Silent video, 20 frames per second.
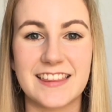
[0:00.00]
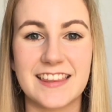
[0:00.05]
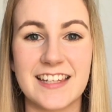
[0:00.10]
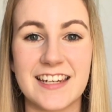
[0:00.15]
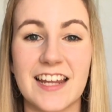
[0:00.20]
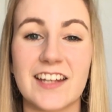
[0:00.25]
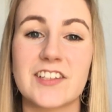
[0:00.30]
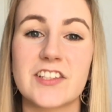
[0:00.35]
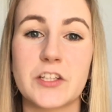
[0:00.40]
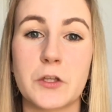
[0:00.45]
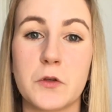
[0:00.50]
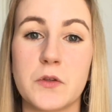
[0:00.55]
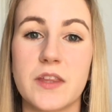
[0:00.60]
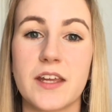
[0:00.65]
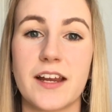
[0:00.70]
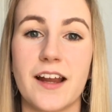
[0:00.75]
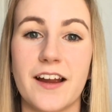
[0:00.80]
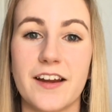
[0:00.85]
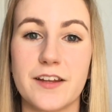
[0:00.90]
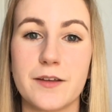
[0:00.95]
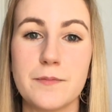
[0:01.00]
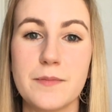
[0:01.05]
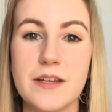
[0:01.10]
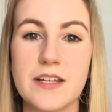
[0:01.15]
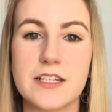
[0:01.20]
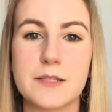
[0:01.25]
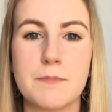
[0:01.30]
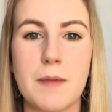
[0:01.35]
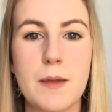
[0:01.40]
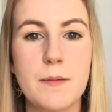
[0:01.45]
The next clothing item
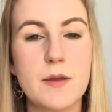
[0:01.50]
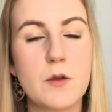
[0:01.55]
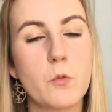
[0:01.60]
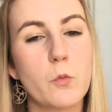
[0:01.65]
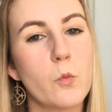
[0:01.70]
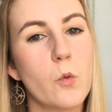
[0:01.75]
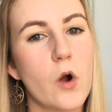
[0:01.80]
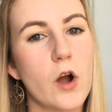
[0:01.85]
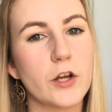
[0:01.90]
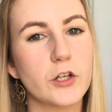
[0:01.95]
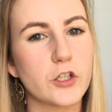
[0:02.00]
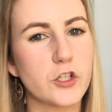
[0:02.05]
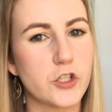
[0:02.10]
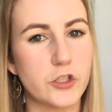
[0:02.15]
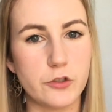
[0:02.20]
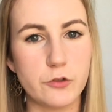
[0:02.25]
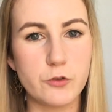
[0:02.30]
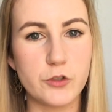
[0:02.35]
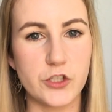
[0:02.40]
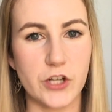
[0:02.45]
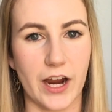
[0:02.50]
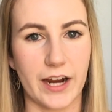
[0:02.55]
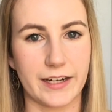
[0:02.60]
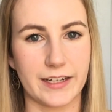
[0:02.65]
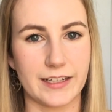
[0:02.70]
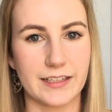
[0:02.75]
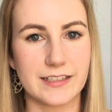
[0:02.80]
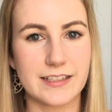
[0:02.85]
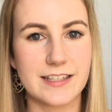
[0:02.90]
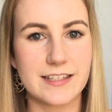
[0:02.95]
is maybe 1 or 2
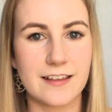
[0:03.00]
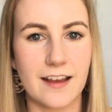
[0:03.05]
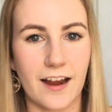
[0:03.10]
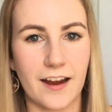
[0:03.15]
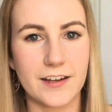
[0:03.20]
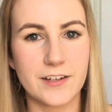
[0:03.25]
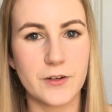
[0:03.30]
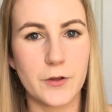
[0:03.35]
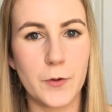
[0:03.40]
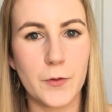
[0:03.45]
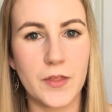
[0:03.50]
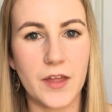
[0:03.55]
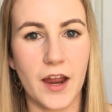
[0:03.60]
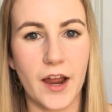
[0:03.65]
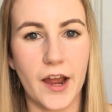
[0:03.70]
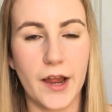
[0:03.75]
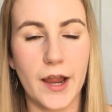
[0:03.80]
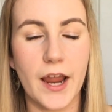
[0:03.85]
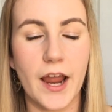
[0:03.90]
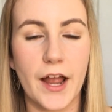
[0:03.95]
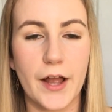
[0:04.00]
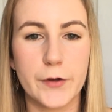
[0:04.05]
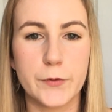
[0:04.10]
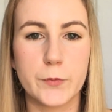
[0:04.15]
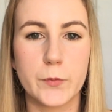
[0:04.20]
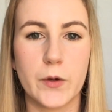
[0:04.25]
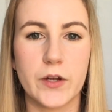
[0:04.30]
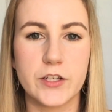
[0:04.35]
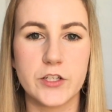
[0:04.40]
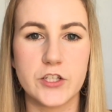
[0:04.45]
jackets. I know that I
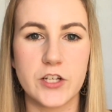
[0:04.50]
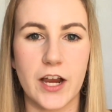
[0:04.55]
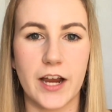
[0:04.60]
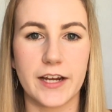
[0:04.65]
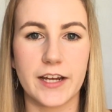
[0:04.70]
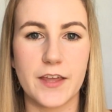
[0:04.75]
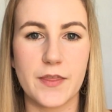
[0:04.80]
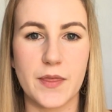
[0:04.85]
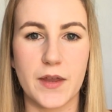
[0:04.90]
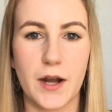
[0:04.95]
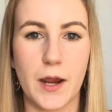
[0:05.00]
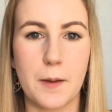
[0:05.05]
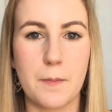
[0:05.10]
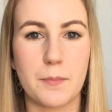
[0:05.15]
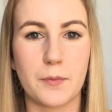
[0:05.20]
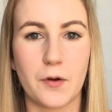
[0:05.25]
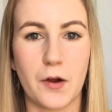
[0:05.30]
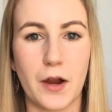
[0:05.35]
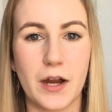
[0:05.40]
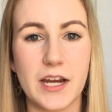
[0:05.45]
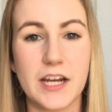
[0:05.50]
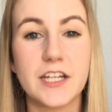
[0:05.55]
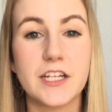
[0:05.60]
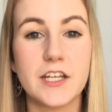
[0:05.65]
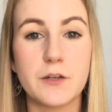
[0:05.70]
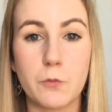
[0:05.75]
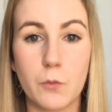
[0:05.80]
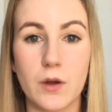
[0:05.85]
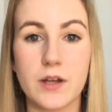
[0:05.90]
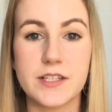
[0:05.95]
had 1 jacket that I brought, and
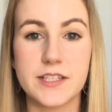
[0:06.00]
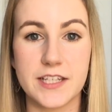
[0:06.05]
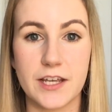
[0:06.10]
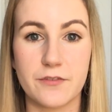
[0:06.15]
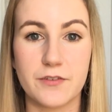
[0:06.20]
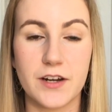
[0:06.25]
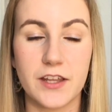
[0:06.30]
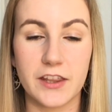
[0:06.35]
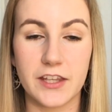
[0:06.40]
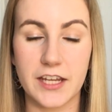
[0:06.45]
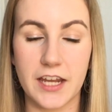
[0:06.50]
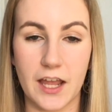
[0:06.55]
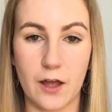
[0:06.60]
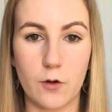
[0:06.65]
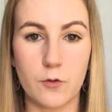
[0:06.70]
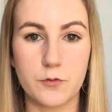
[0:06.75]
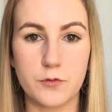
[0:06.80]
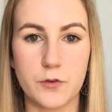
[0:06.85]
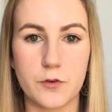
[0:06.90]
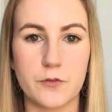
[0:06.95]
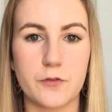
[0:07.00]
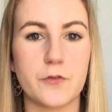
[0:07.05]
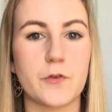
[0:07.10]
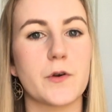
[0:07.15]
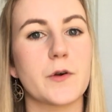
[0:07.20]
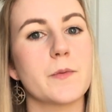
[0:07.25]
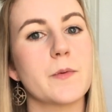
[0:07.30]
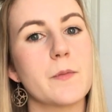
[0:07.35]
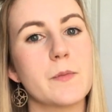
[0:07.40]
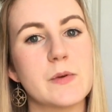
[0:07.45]
it was definitely helpful
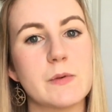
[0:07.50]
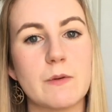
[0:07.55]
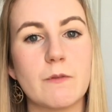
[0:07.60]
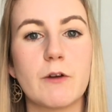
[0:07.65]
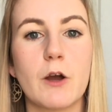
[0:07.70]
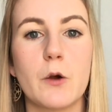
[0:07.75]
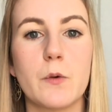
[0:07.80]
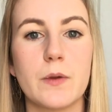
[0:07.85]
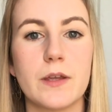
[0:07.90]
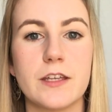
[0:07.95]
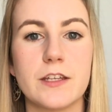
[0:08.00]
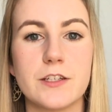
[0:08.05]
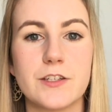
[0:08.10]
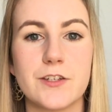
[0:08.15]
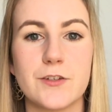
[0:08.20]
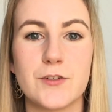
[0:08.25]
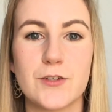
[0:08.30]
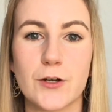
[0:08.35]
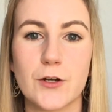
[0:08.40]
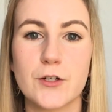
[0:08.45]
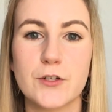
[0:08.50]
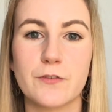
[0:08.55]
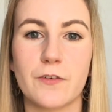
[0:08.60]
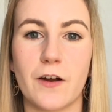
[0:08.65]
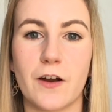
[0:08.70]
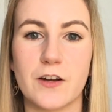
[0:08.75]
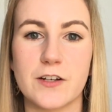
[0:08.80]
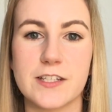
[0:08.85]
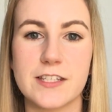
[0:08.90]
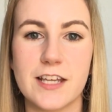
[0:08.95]
for when we would go into church for
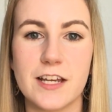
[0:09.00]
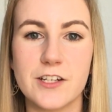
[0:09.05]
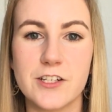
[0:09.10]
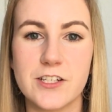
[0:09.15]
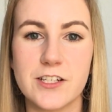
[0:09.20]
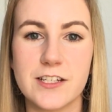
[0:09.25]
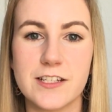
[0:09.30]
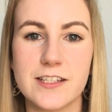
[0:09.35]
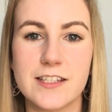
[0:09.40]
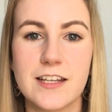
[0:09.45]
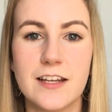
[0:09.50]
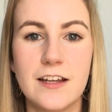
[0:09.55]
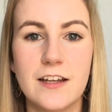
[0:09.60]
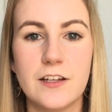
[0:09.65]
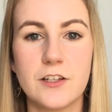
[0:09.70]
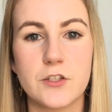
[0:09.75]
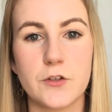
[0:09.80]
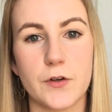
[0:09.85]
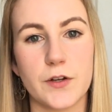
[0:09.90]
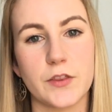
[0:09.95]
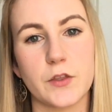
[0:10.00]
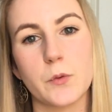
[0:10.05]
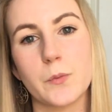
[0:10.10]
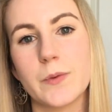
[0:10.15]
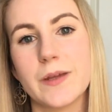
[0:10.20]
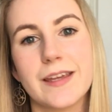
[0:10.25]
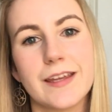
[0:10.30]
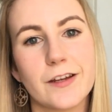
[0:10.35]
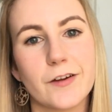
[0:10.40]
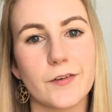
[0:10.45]
our sessions during the
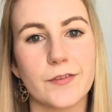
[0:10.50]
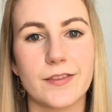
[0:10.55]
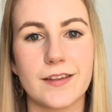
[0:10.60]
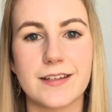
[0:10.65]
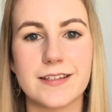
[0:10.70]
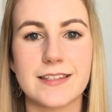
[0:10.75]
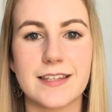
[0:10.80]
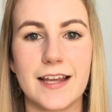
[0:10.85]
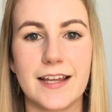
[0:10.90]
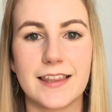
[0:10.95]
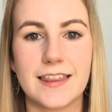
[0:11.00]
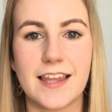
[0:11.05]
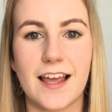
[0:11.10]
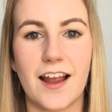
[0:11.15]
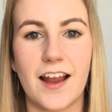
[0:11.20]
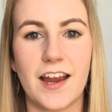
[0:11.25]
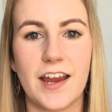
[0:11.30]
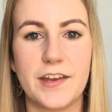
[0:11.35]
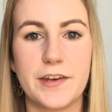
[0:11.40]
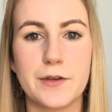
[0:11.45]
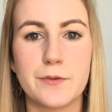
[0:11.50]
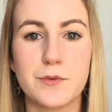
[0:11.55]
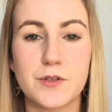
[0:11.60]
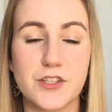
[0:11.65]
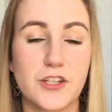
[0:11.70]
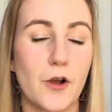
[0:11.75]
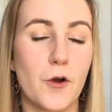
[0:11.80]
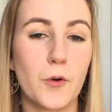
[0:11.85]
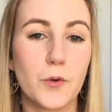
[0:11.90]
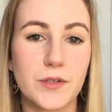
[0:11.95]
week or things like that, and it
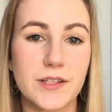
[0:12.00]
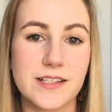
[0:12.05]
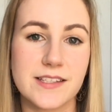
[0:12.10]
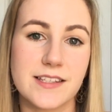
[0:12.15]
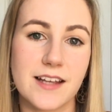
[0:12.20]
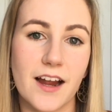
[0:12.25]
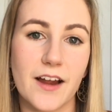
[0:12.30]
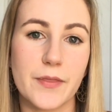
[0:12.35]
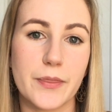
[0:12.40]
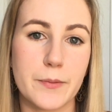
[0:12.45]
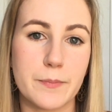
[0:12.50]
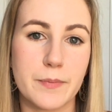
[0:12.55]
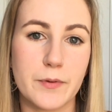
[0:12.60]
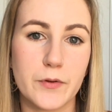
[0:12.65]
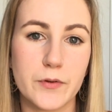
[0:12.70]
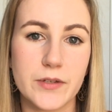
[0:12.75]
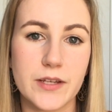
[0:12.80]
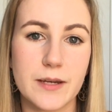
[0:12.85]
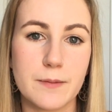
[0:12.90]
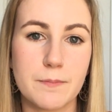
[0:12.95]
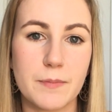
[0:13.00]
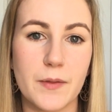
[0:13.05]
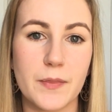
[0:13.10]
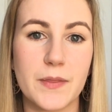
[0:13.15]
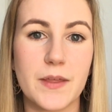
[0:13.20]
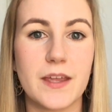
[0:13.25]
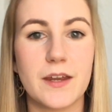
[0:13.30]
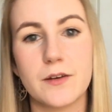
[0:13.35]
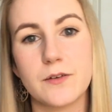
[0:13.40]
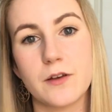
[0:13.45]
was cold inside the building, but
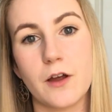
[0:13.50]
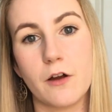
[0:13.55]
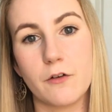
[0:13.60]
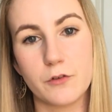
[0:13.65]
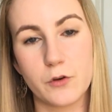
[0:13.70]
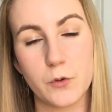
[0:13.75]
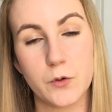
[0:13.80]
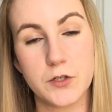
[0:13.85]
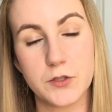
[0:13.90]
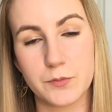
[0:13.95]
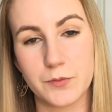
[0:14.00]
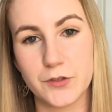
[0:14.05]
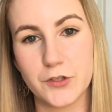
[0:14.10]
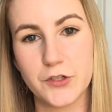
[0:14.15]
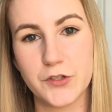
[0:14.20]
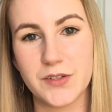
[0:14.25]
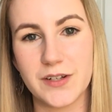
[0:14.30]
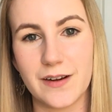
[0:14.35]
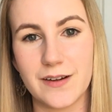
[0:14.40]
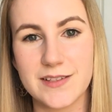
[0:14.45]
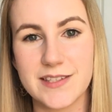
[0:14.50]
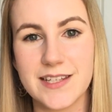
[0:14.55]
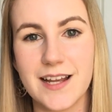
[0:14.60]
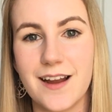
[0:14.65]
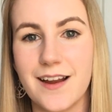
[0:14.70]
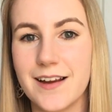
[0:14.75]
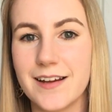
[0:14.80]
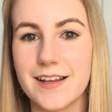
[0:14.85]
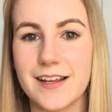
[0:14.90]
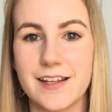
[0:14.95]
then of course once you go
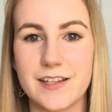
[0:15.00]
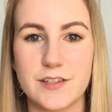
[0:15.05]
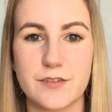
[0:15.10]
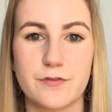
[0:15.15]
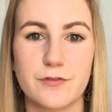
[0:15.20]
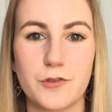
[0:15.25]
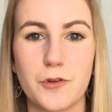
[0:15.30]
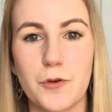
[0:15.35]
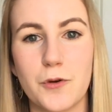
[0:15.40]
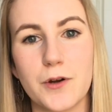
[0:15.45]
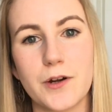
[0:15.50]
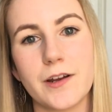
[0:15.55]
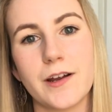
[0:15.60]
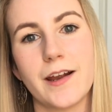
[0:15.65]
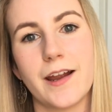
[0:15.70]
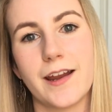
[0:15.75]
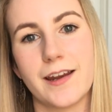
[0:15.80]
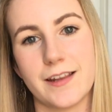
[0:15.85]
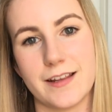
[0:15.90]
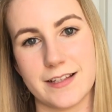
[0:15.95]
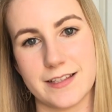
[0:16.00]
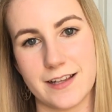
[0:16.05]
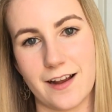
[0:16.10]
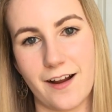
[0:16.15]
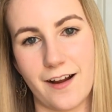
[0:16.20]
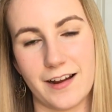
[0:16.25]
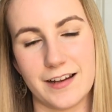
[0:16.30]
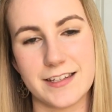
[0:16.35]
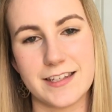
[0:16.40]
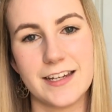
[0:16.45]
outside, it's Florida and it's
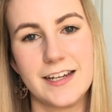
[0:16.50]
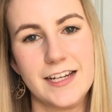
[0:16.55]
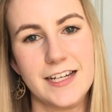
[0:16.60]
hot.